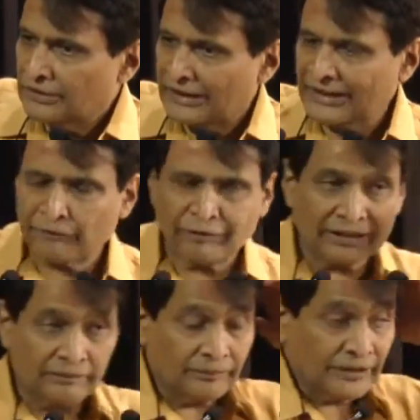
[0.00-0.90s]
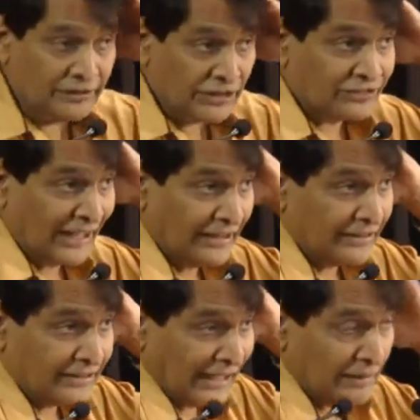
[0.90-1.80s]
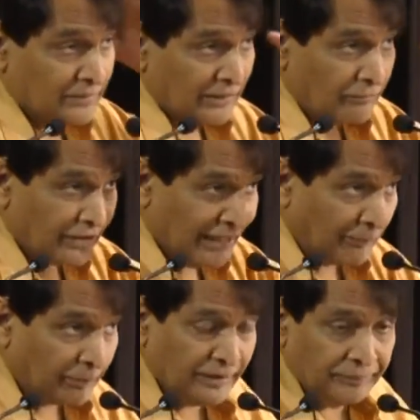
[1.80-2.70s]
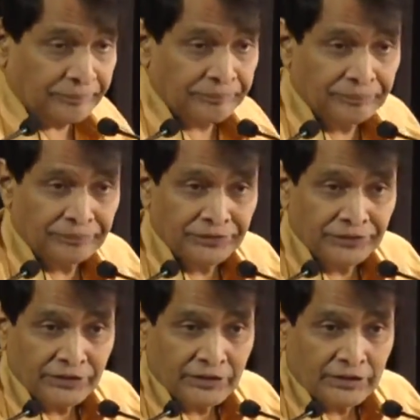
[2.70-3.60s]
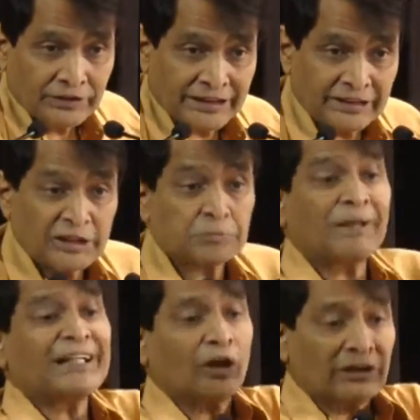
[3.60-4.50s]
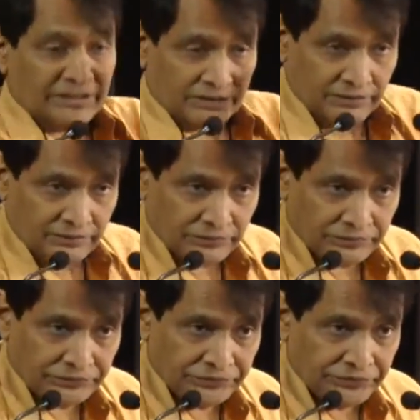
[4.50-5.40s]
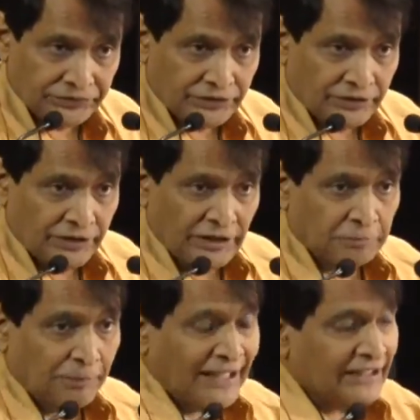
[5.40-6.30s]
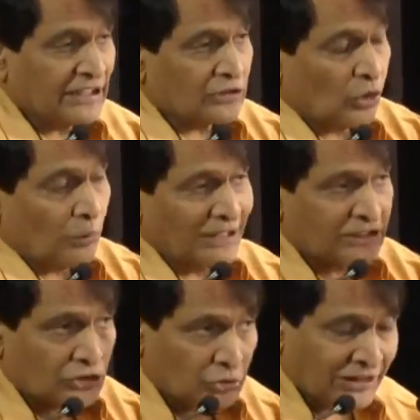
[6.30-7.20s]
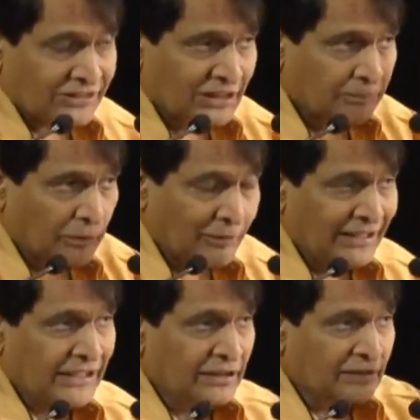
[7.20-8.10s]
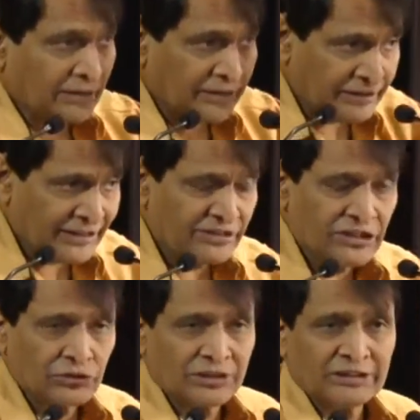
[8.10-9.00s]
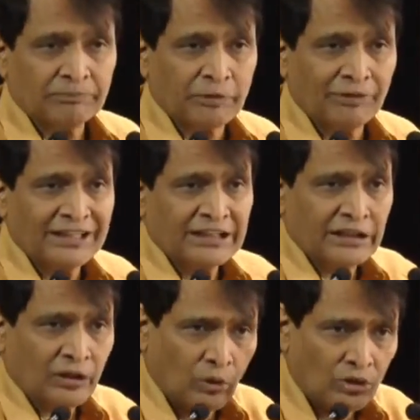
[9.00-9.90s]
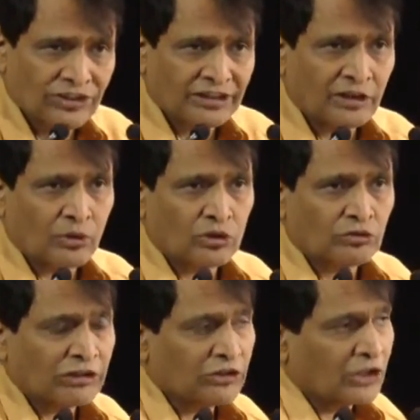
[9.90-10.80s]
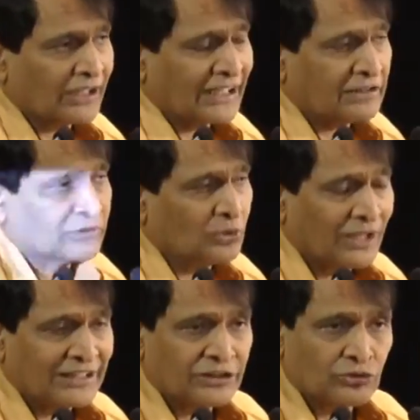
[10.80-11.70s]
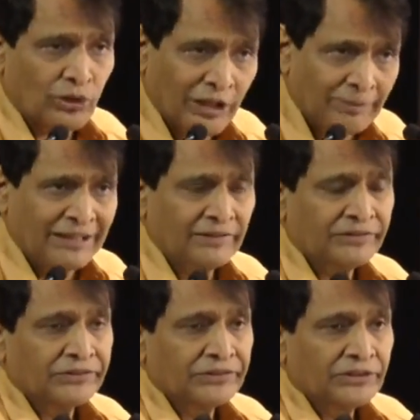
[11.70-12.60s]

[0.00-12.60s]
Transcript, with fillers: And therefore, in these challenging times, I'm very happy that despite all this, Despite this global situation prevailing, the Indian situation prevailing, the core sector growth was not as good as it should have been.